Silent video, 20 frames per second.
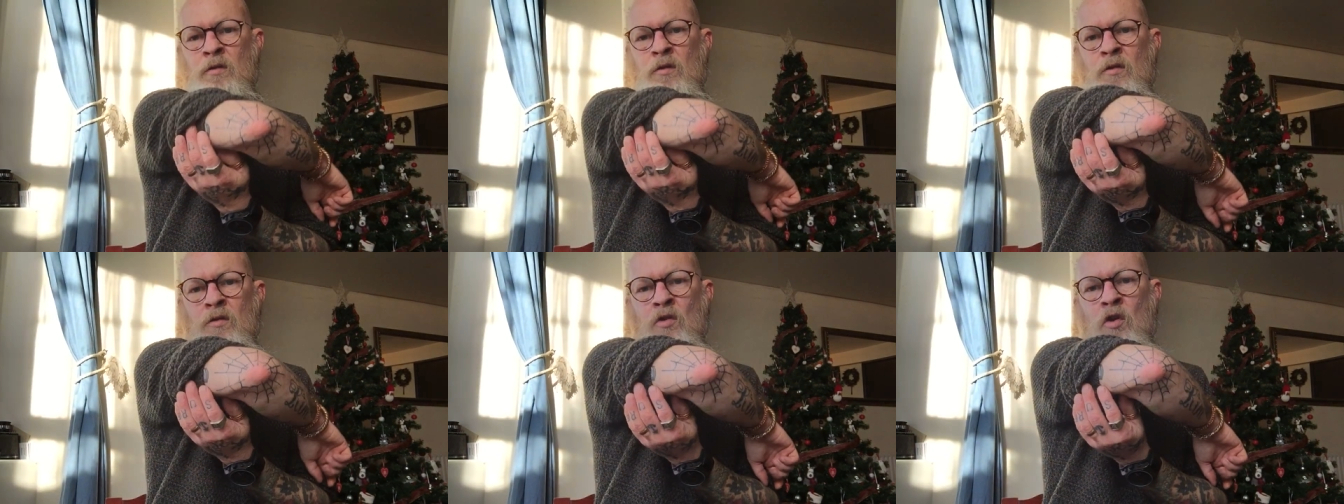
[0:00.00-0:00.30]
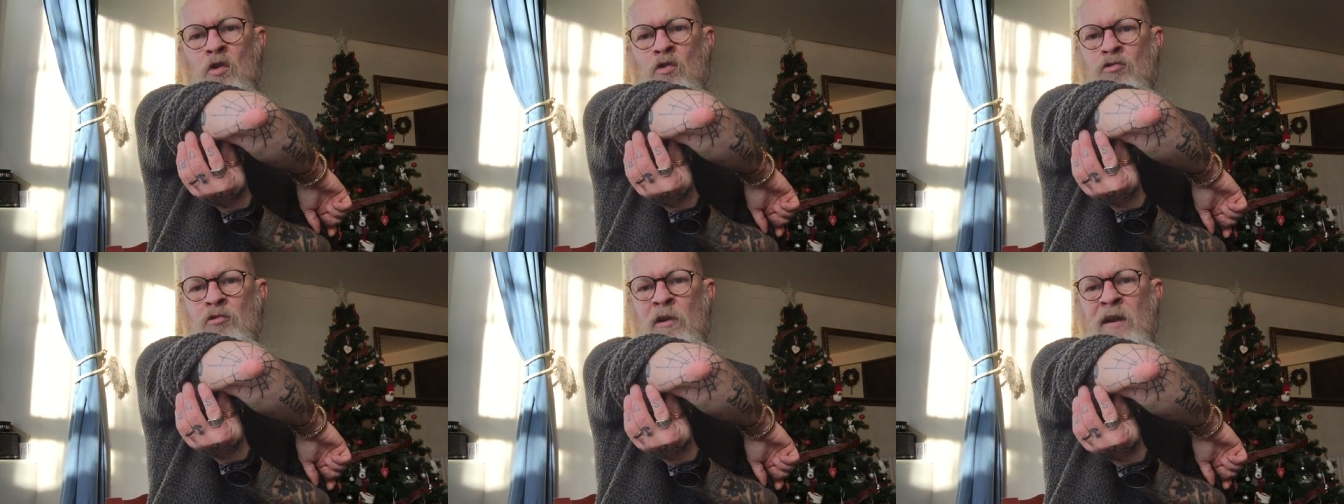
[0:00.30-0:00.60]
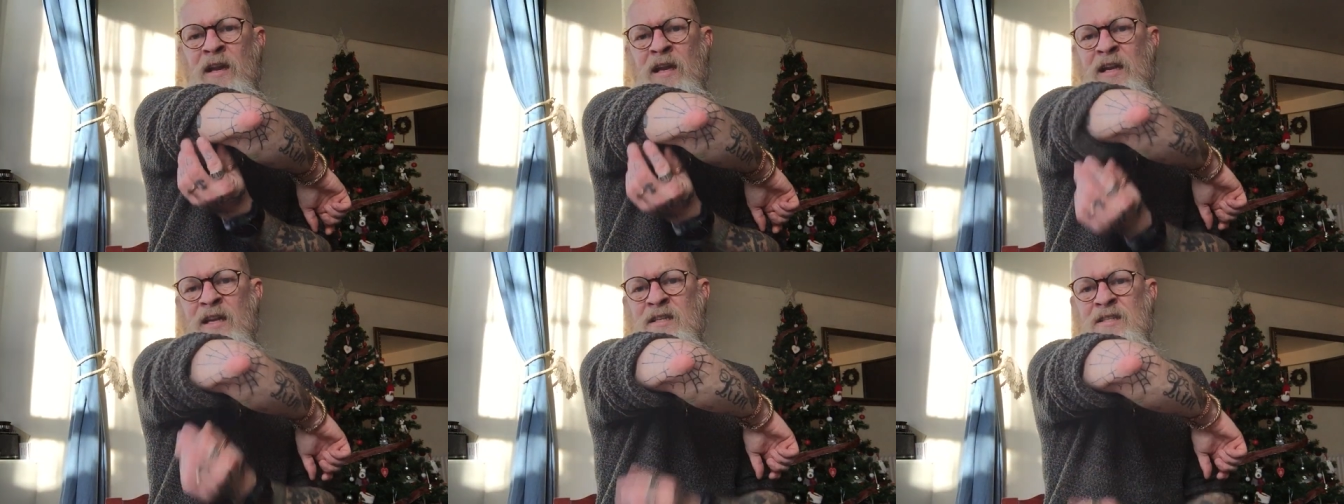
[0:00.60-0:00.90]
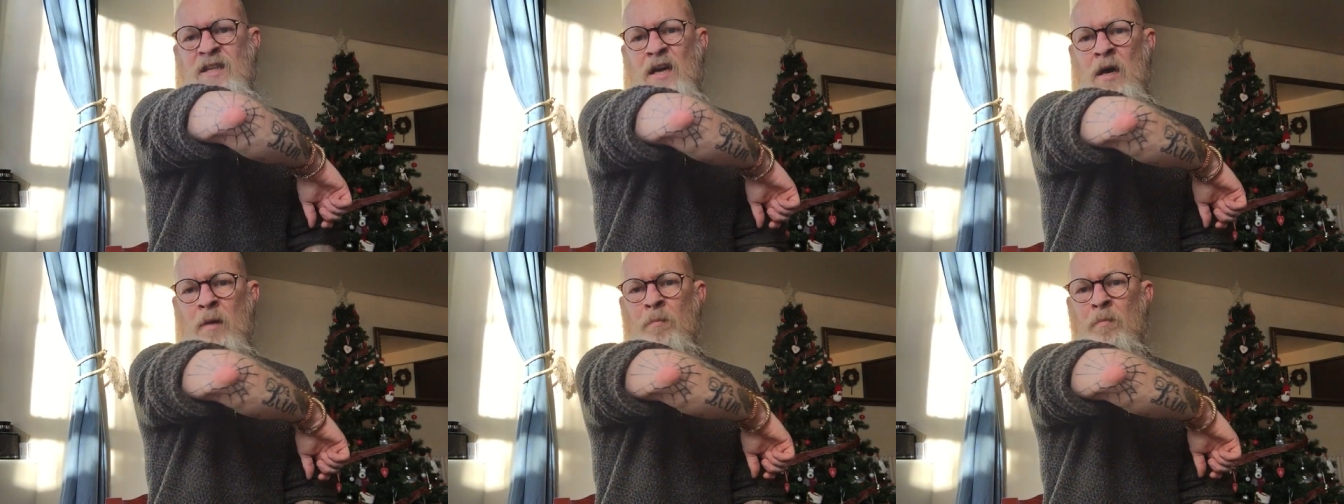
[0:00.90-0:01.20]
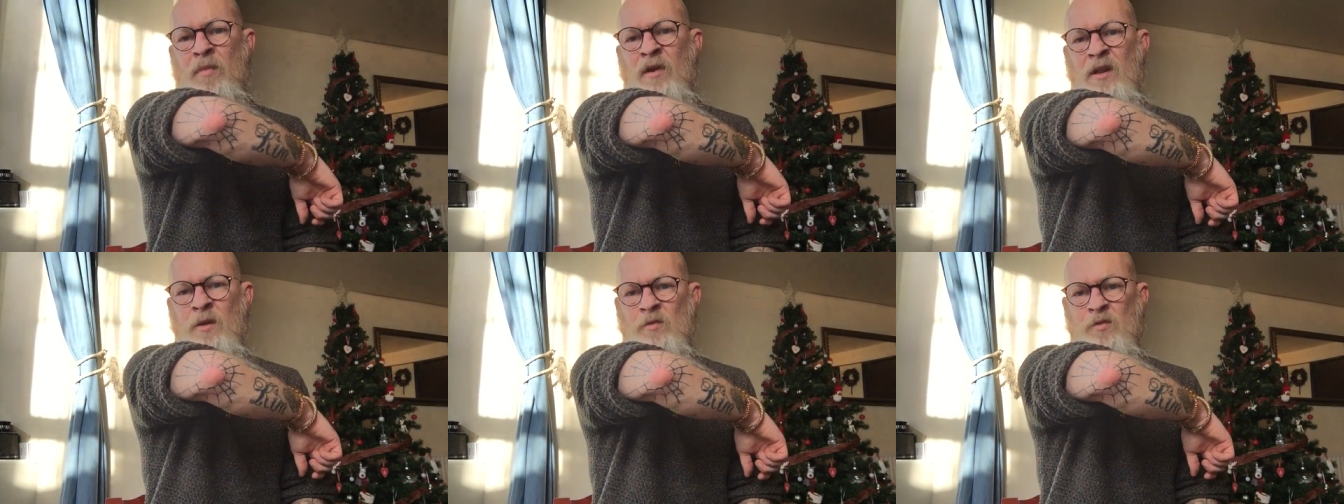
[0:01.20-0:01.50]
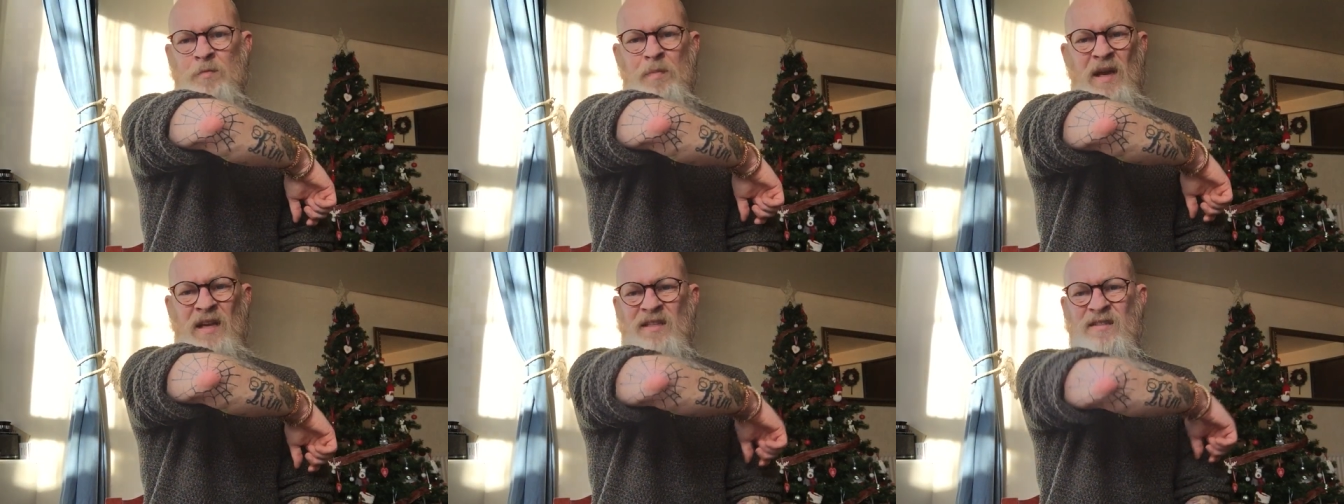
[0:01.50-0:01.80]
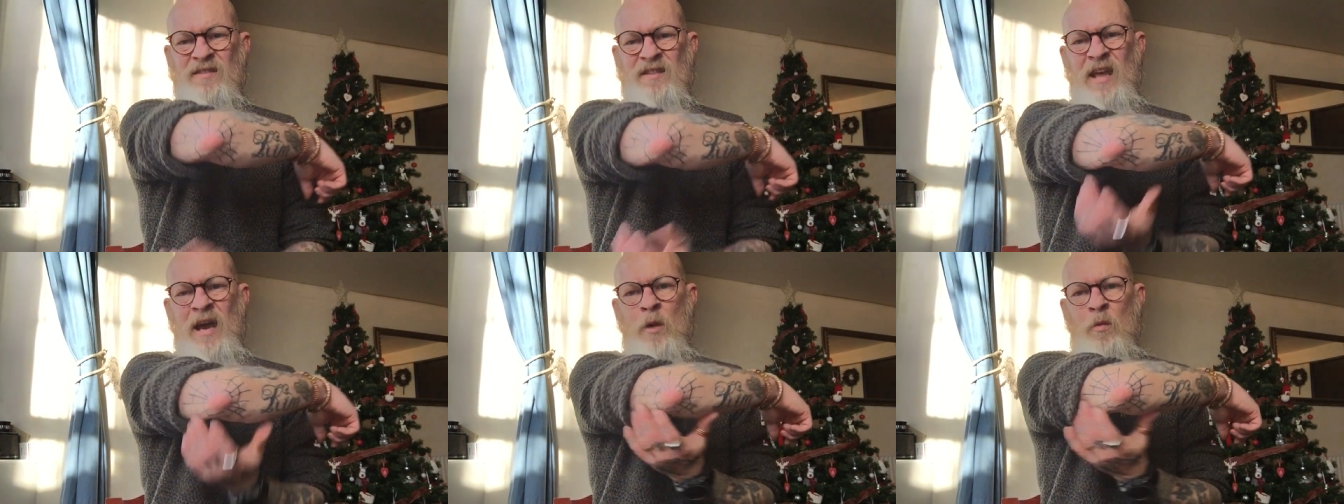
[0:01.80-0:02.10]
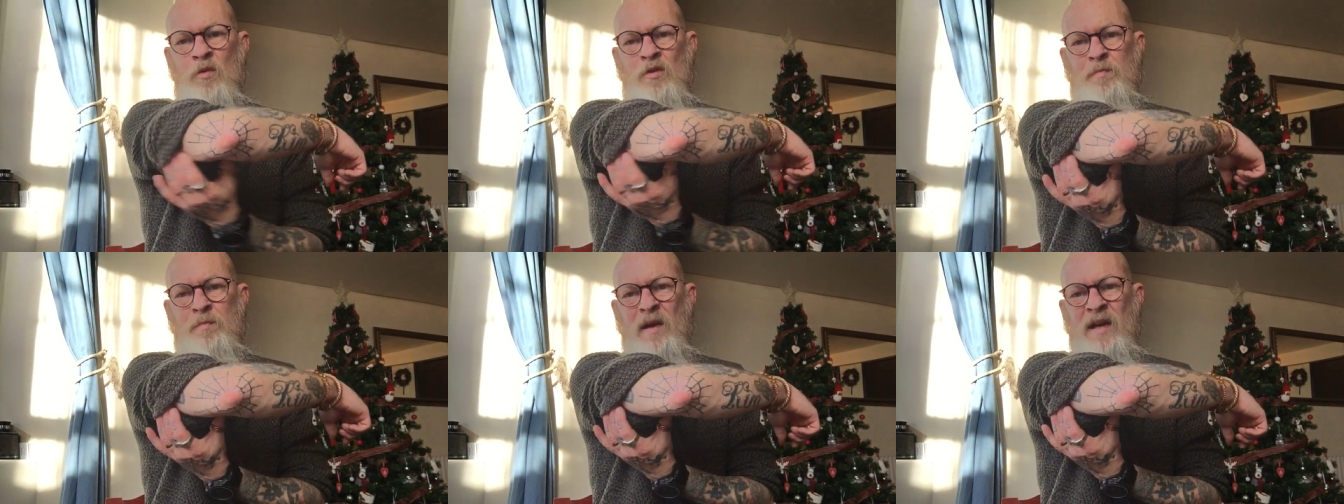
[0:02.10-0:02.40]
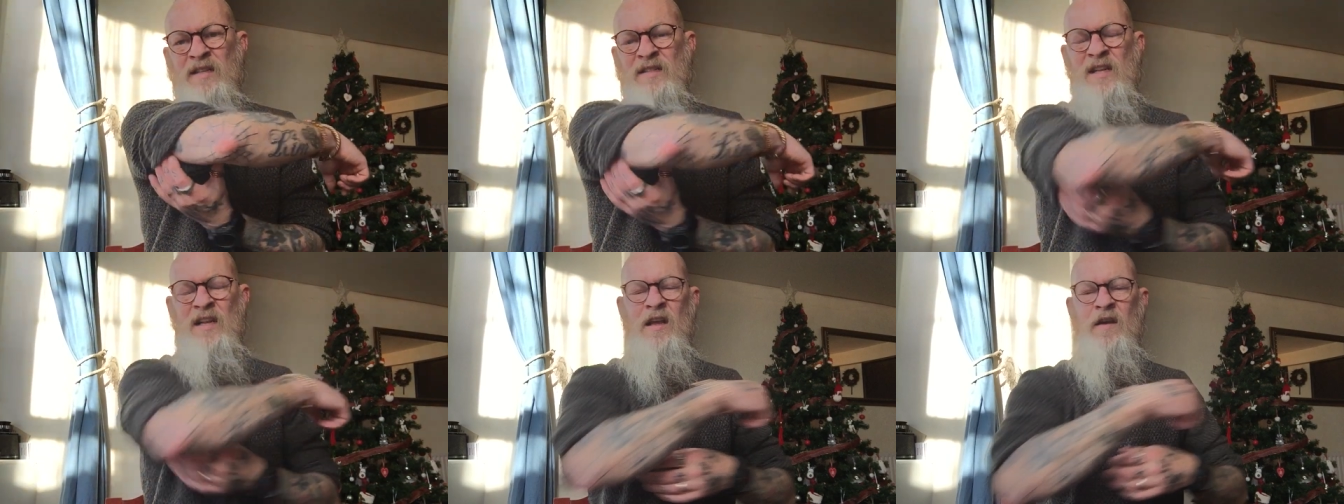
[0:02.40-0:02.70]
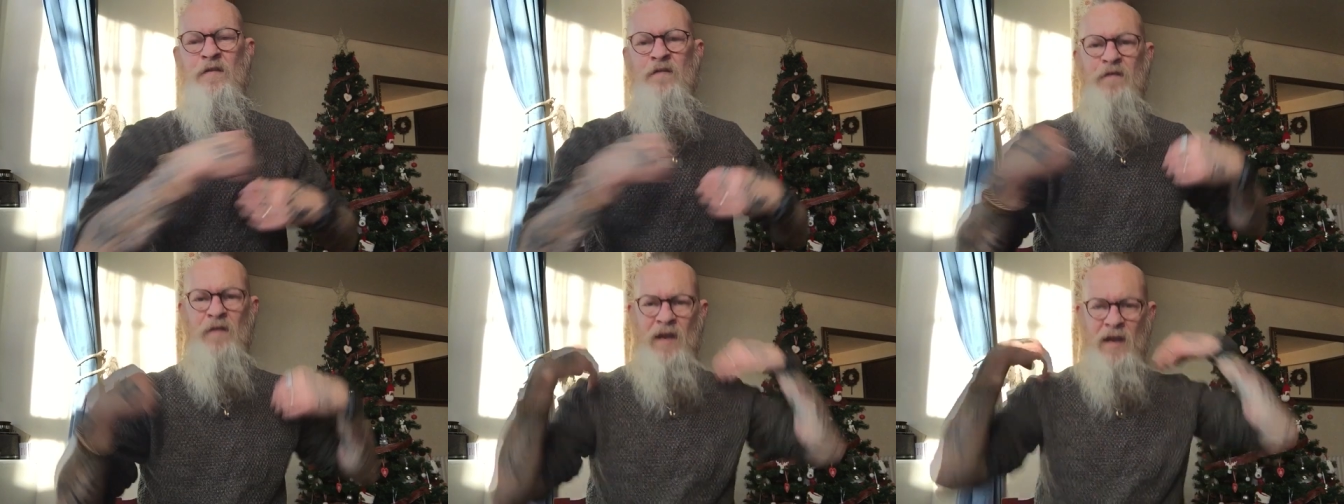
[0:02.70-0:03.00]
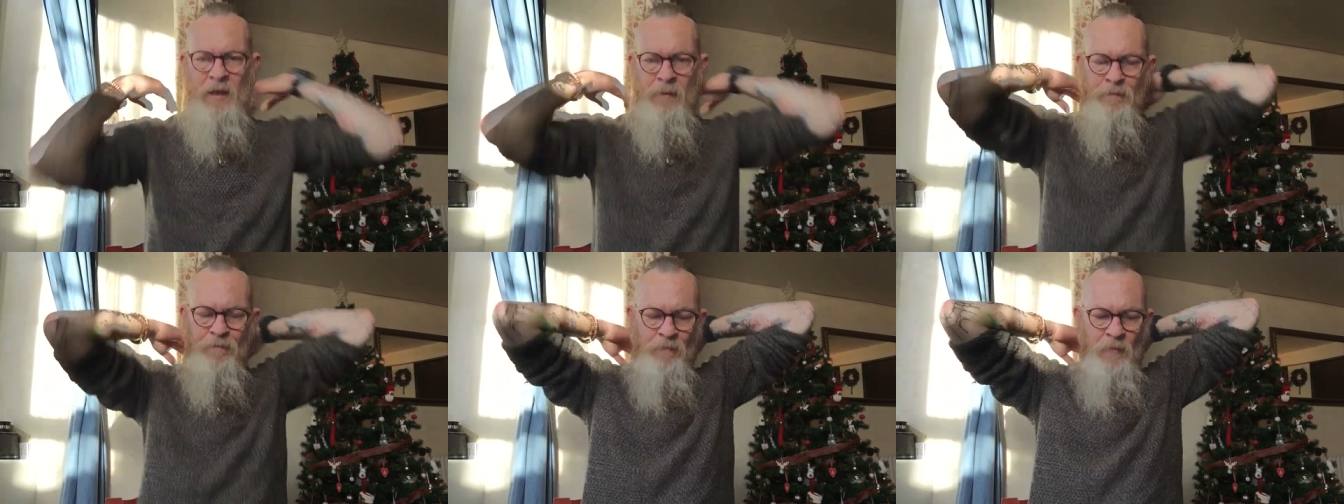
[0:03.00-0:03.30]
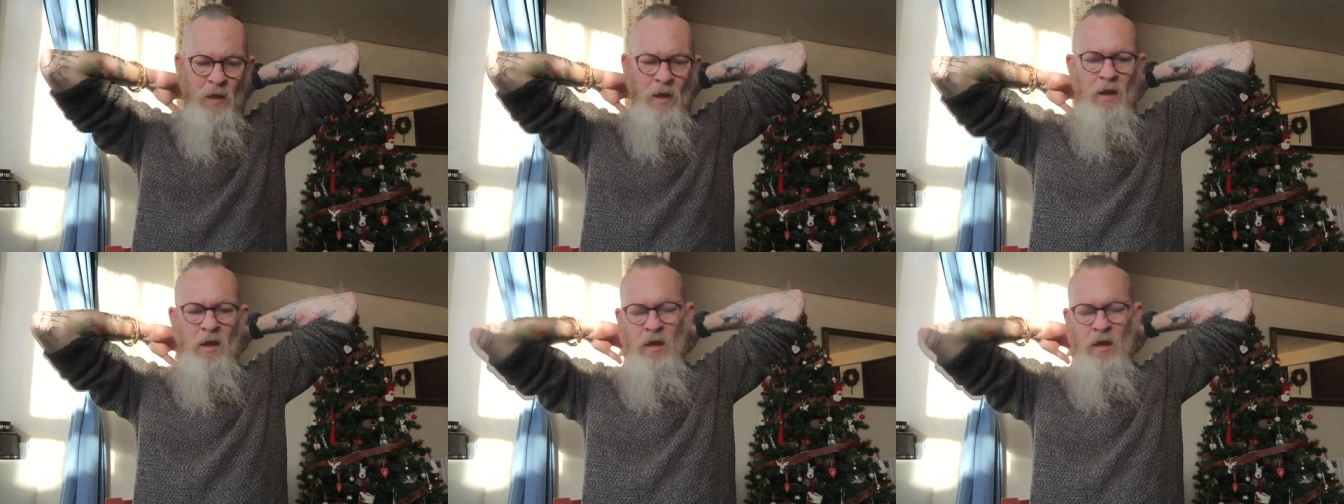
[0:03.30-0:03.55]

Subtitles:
Not greatly done, but it was basically a filling.